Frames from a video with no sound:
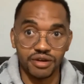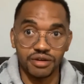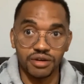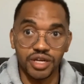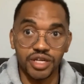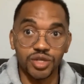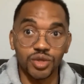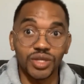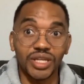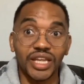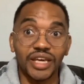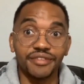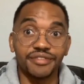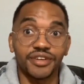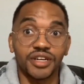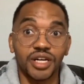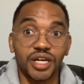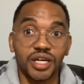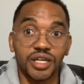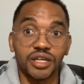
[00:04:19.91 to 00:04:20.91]
It'll live
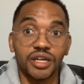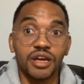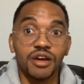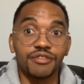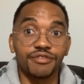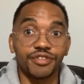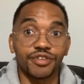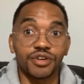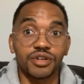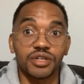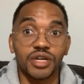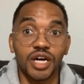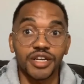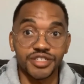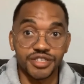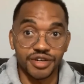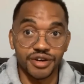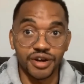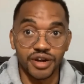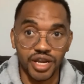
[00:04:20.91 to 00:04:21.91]
on for
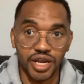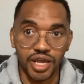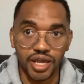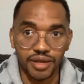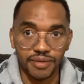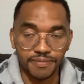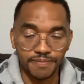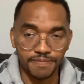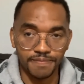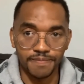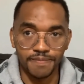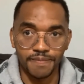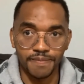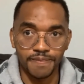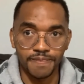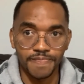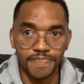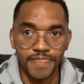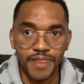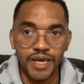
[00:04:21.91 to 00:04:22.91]
eternity.
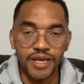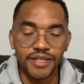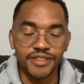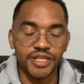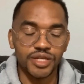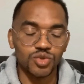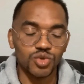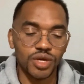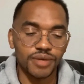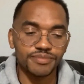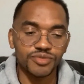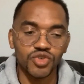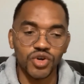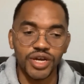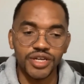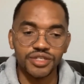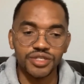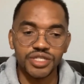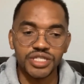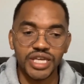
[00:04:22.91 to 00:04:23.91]
That's why I'm trying
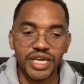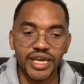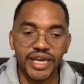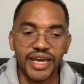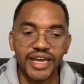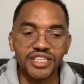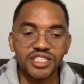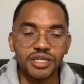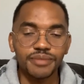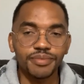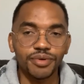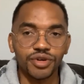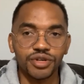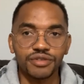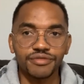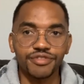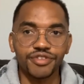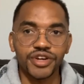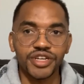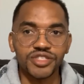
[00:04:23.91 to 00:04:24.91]
to say it's important
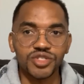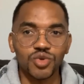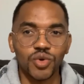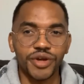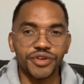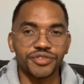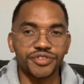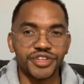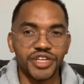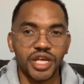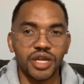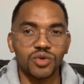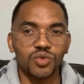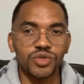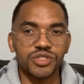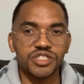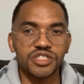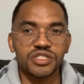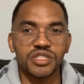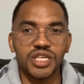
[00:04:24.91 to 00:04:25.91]
for us to understand
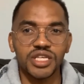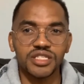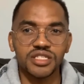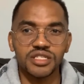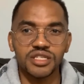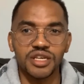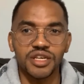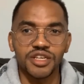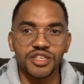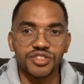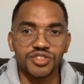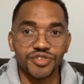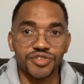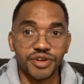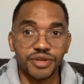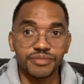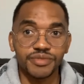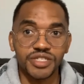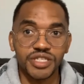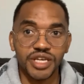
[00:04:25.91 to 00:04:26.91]
what's this
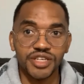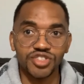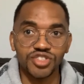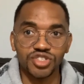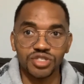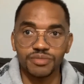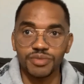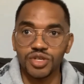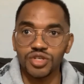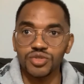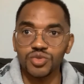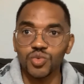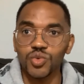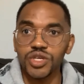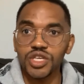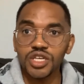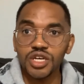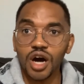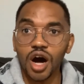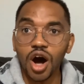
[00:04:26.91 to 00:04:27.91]
circumcision because
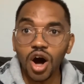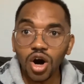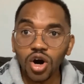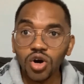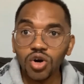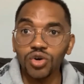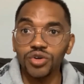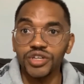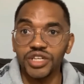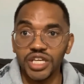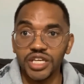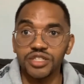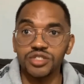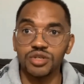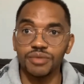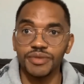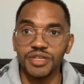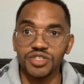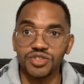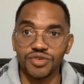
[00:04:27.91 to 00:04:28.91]
we all need to
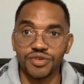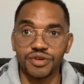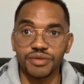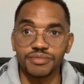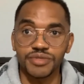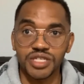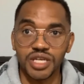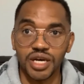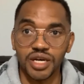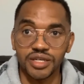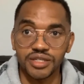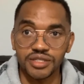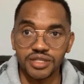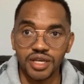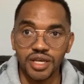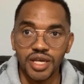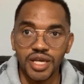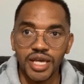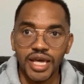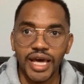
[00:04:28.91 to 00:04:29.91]
be circumcised.
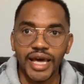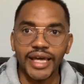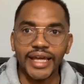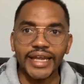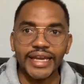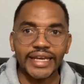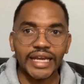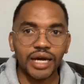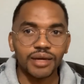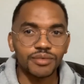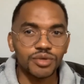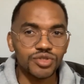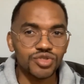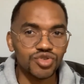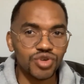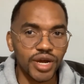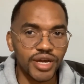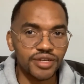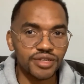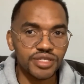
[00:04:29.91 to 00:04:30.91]
And I'm not
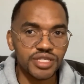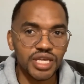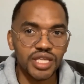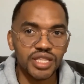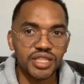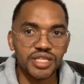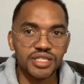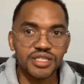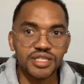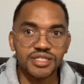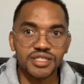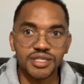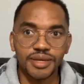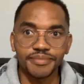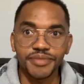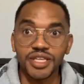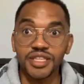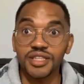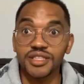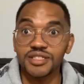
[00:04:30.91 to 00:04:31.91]
trying to say this is
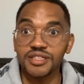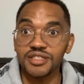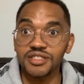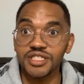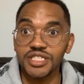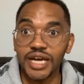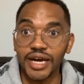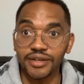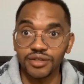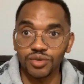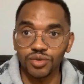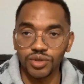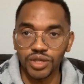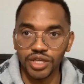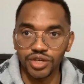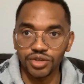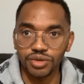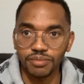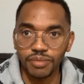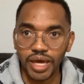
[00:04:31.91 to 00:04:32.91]
something that's done only
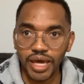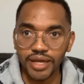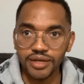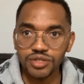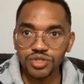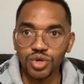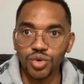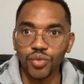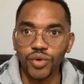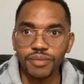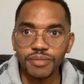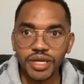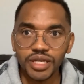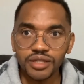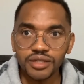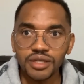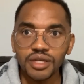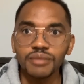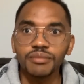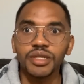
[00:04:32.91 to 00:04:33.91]
on men. So women,
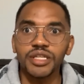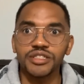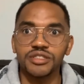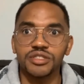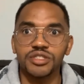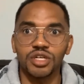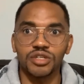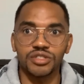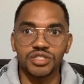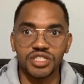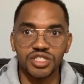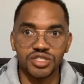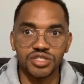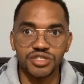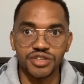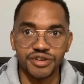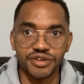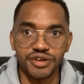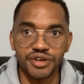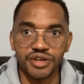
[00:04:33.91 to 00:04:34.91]
please don't
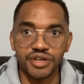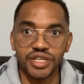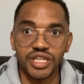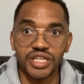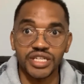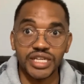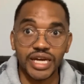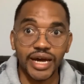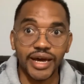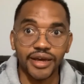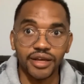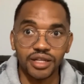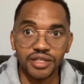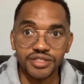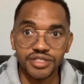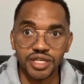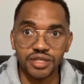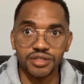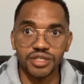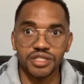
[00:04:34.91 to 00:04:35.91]
turn the dial and
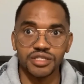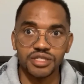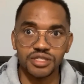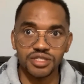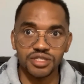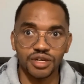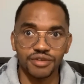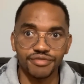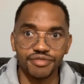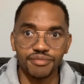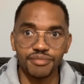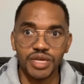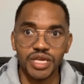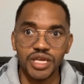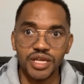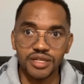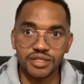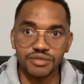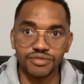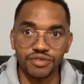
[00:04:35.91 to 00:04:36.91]
say, oh, this is not for me,
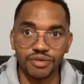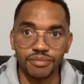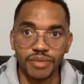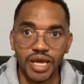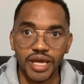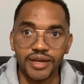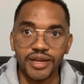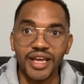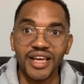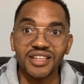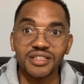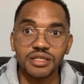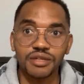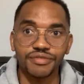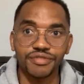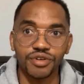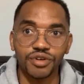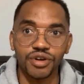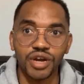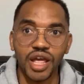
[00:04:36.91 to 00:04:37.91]
it's for men. It's
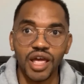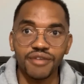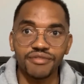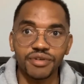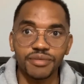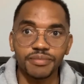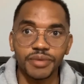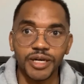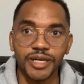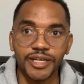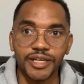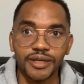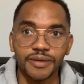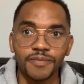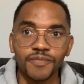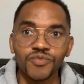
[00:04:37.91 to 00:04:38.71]
for everybody.